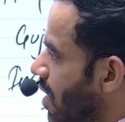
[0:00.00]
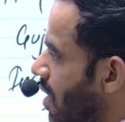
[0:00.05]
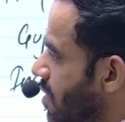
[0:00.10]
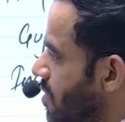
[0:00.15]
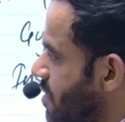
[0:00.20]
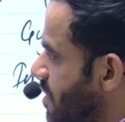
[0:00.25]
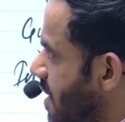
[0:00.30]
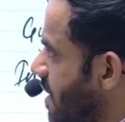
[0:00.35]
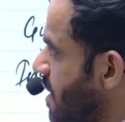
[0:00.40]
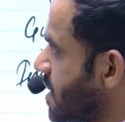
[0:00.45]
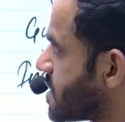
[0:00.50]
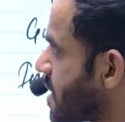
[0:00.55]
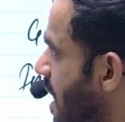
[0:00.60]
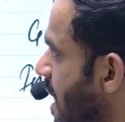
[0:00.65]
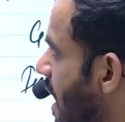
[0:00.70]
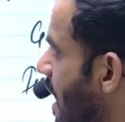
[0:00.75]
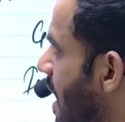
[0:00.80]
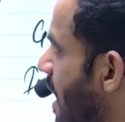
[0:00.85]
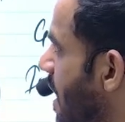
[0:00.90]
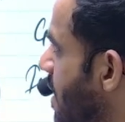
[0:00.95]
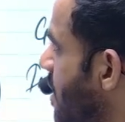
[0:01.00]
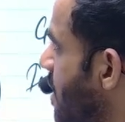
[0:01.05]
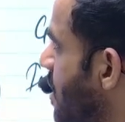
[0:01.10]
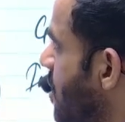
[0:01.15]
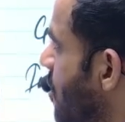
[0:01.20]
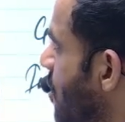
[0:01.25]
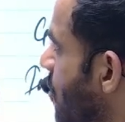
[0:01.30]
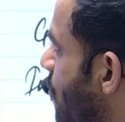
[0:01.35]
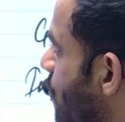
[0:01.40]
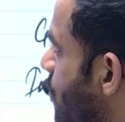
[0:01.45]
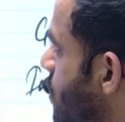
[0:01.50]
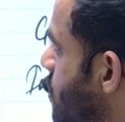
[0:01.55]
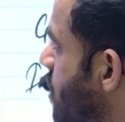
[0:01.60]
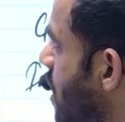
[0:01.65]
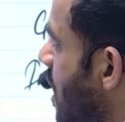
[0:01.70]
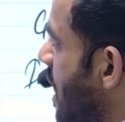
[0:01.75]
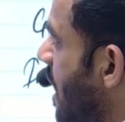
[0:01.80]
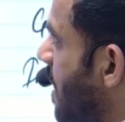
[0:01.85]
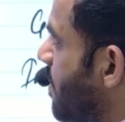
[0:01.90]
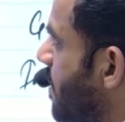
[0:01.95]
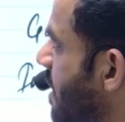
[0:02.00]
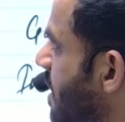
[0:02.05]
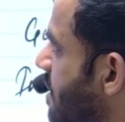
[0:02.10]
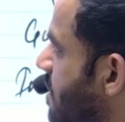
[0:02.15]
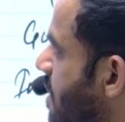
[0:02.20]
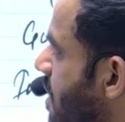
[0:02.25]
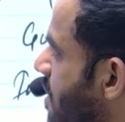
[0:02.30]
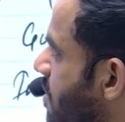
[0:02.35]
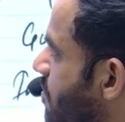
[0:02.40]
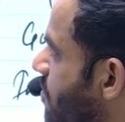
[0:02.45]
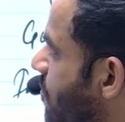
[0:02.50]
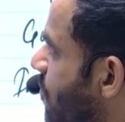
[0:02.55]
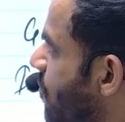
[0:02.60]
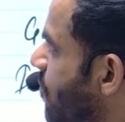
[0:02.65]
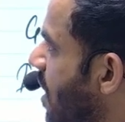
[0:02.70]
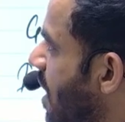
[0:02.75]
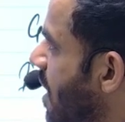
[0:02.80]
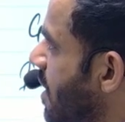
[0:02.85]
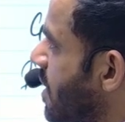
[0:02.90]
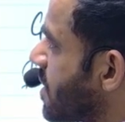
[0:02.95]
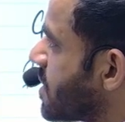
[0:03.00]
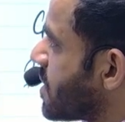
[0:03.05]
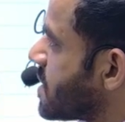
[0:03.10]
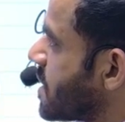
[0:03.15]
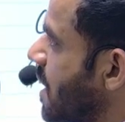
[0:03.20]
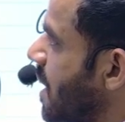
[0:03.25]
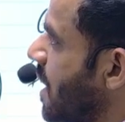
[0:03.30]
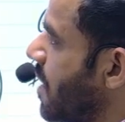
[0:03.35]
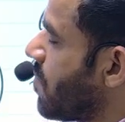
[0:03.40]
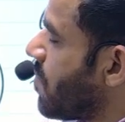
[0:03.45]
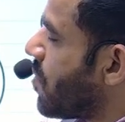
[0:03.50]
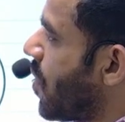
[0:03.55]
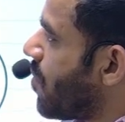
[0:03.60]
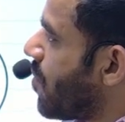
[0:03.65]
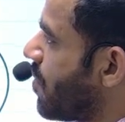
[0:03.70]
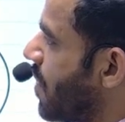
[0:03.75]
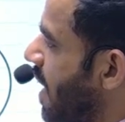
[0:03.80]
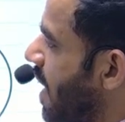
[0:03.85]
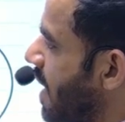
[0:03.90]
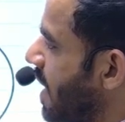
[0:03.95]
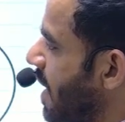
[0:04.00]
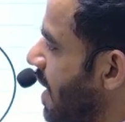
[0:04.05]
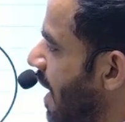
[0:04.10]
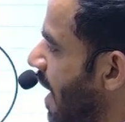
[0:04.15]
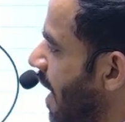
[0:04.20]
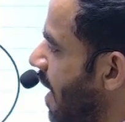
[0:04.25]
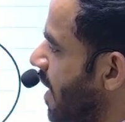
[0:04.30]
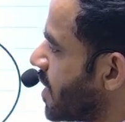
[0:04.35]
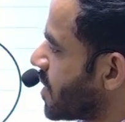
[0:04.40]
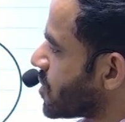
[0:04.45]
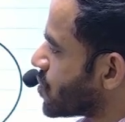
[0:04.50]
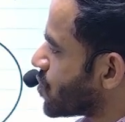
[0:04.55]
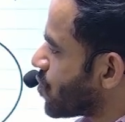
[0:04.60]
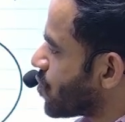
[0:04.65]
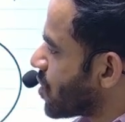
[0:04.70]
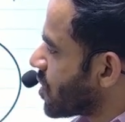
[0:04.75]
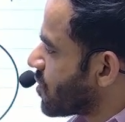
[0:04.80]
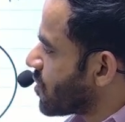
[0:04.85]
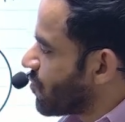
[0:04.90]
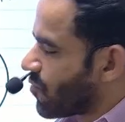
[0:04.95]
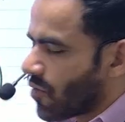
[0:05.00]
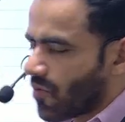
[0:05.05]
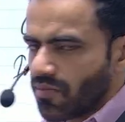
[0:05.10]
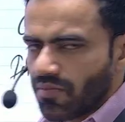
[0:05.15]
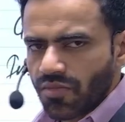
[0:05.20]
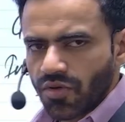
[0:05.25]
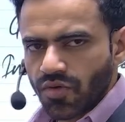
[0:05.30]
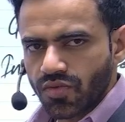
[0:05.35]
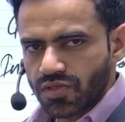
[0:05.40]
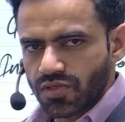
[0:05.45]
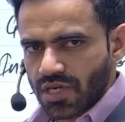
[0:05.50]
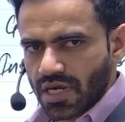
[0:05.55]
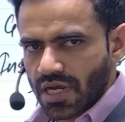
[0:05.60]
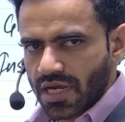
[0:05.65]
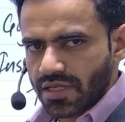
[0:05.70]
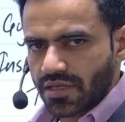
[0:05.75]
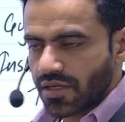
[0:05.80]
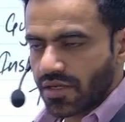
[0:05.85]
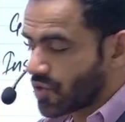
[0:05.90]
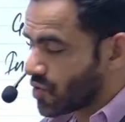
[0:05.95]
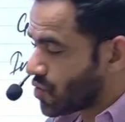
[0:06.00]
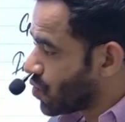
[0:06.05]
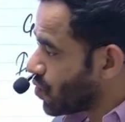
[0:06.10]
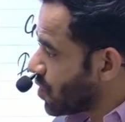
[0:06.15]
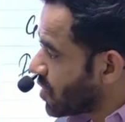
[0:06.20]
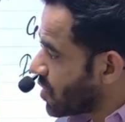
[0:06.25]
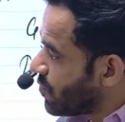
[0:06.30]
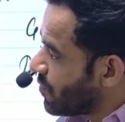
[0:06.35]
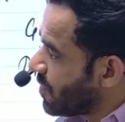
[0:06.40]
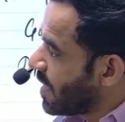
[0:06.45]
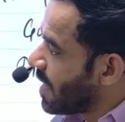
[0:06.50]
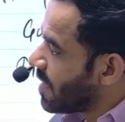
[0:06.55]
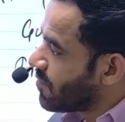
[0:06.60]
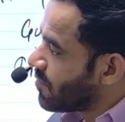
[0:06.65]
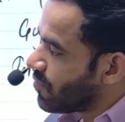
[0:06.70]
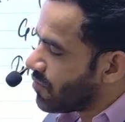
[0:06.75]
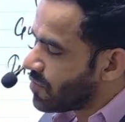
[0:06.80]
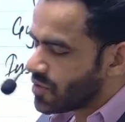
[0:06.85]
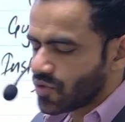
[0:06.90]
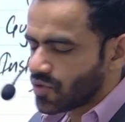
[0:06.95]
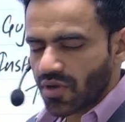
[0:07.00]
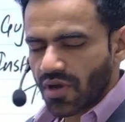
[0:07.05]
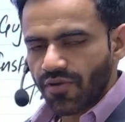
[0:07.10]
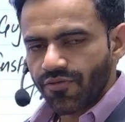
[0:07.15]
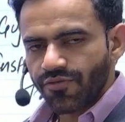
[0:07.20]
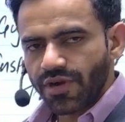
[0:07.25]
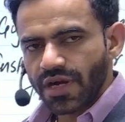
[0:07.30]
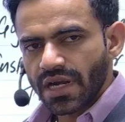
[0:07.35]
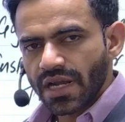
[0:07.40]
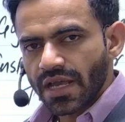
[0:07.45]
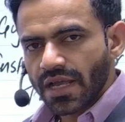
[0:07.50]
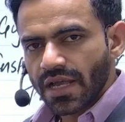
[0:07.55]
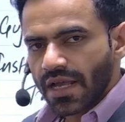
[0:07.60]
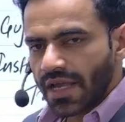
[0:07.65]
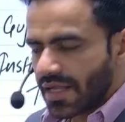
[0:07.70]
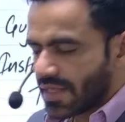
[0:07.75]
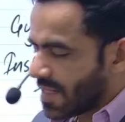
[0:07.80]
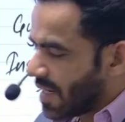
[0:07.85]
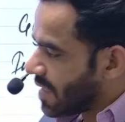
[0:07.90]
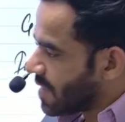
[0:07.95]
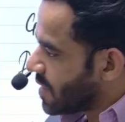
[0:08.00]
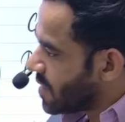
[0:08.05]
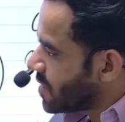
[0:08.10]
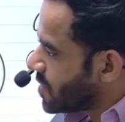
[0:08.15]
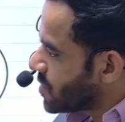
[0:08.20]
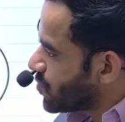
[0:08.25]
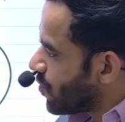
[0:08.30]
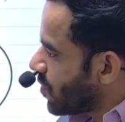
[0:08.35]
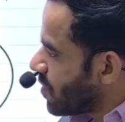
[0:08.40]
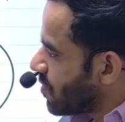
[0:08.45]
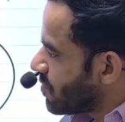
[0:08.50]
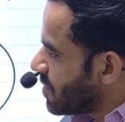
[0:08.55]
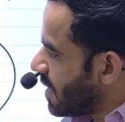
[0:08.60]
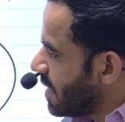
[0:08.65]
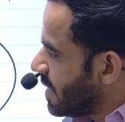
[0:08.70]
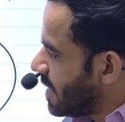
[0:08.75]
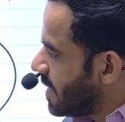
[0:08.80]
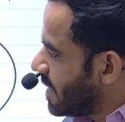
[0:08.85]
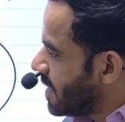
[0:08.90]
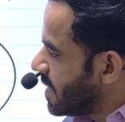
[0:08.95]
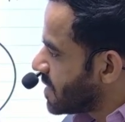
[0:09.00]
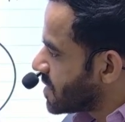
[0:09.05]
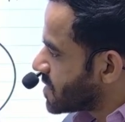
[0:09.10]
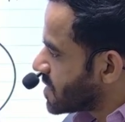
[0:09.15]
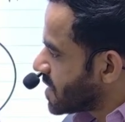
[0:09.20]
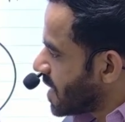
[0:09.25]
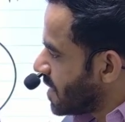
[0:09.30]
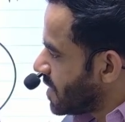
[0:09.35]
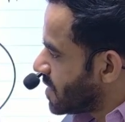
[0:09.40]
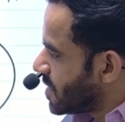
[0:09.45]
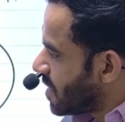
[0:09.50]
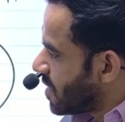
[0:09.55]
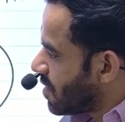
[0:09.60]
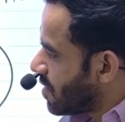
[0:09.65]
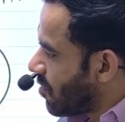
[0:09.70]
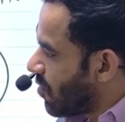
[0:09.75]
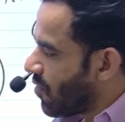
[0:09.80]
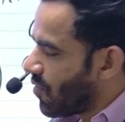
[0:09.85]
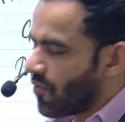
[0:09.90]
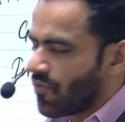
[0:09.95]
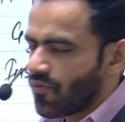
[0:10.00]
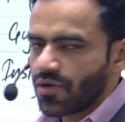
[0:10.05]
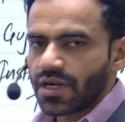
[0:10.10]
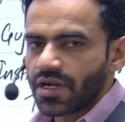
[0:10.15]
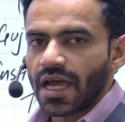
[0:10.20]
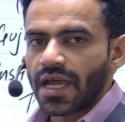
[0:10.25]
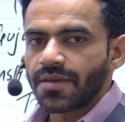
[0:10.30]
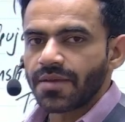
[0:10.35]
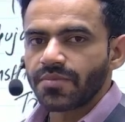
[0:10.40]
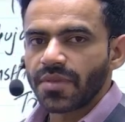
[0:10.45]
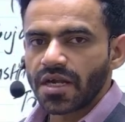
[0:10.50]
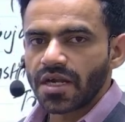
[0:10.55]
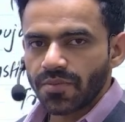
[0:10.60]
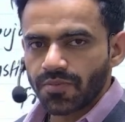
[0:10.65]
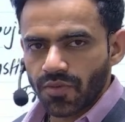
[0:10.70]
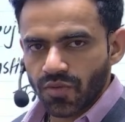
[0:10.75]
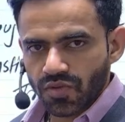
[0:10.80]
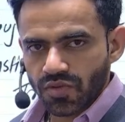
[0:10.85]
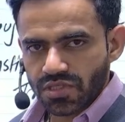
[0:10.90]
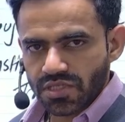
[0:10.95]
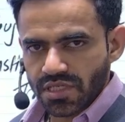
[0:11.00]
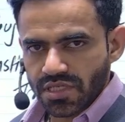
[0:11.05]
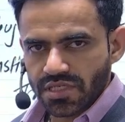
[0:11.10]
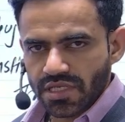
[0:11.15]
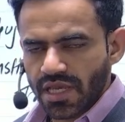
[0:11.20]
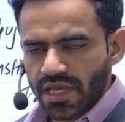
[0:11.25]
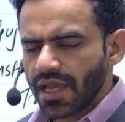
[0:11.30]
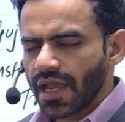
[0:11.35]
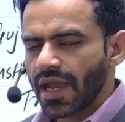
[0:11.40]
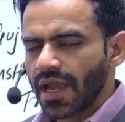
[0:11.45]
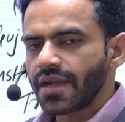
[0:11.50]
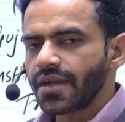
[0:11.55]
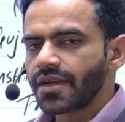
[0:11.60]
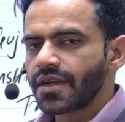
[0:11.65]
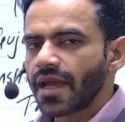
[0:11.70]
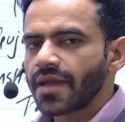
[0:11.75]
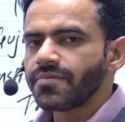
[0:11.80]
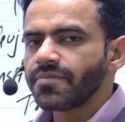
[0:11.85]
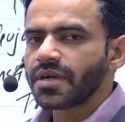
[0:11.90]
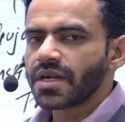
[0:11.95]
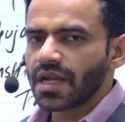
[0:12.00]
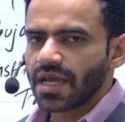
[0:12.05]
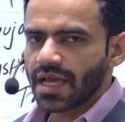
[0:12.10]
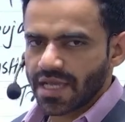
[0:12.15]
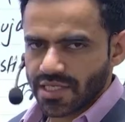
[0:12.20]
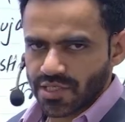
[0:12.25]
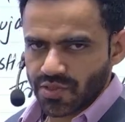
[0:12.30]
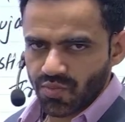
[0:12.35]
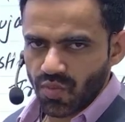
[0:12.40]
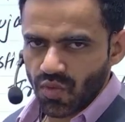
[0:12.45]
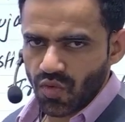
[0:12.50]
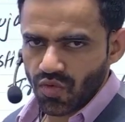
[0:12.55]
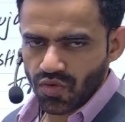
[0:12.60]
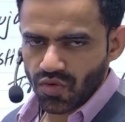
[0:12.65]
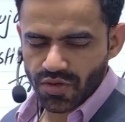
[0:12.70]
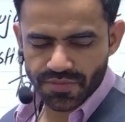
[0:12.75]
These are Vishakhapatnam, Varanasi, Mumbai, and Surat from Gujarat. Surat we have also covered that it is one of the leading center of diamond processing and diamond export.